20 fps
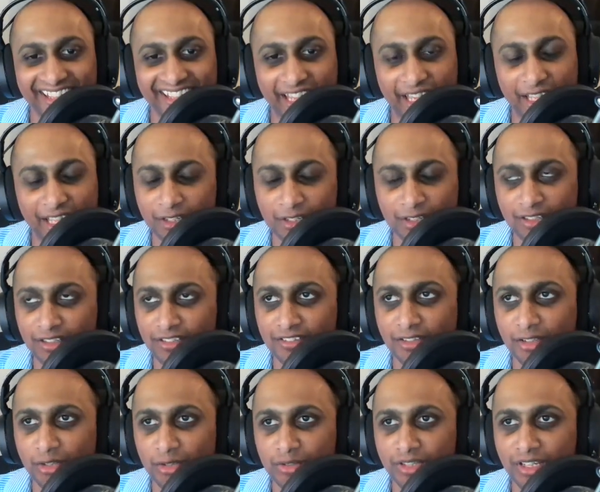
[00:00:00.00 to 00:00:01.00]
And
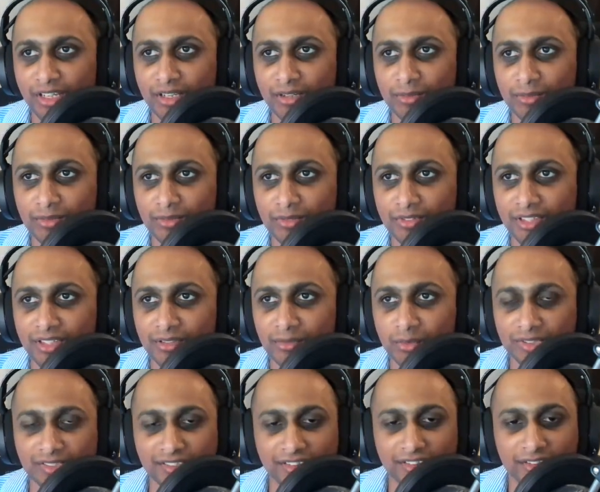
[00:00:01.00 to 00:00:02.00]
so like then
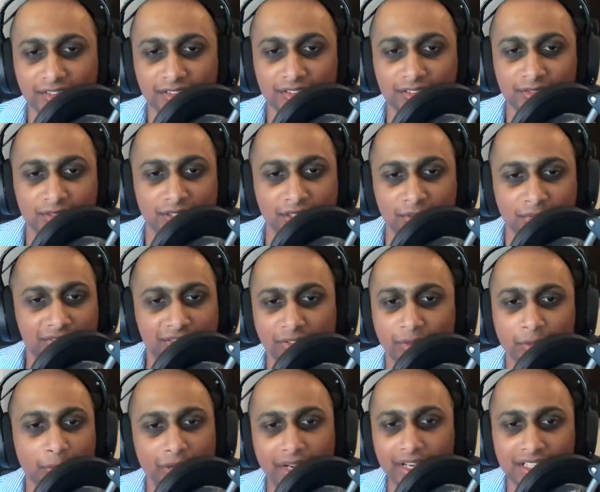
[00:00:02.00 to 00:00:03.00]
what's
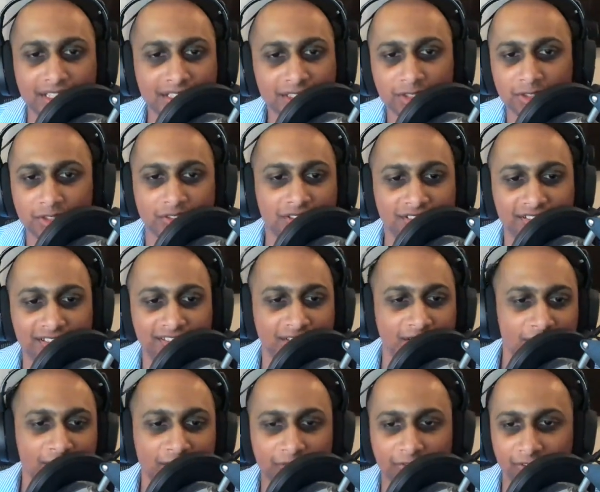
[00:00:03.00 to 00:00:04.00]
the range on this
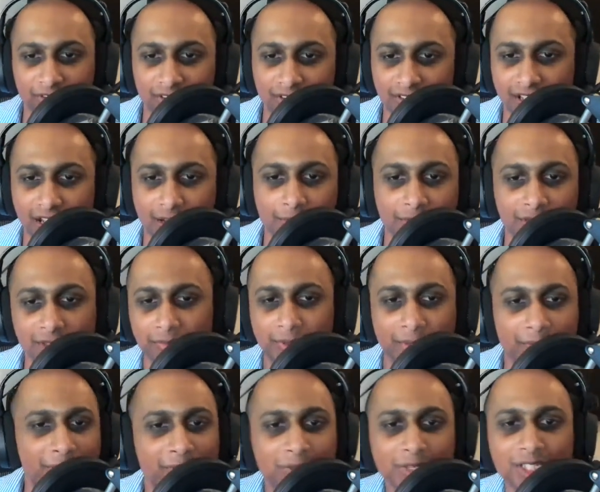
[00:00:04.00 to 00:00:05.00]
kind of thing? How much
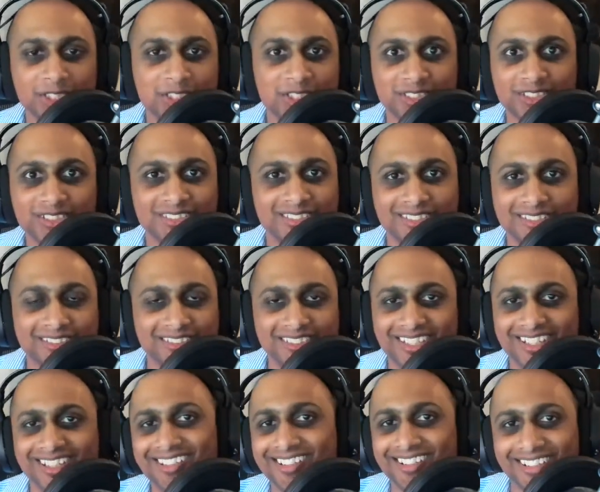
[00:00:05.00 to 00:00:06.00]
preparation does it
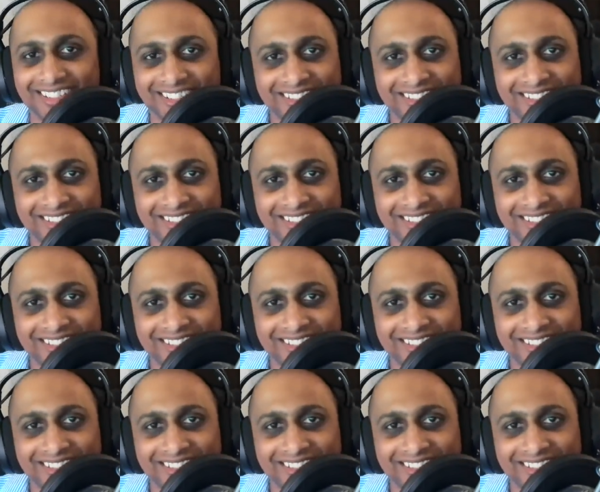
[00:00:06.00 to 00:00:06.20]
take?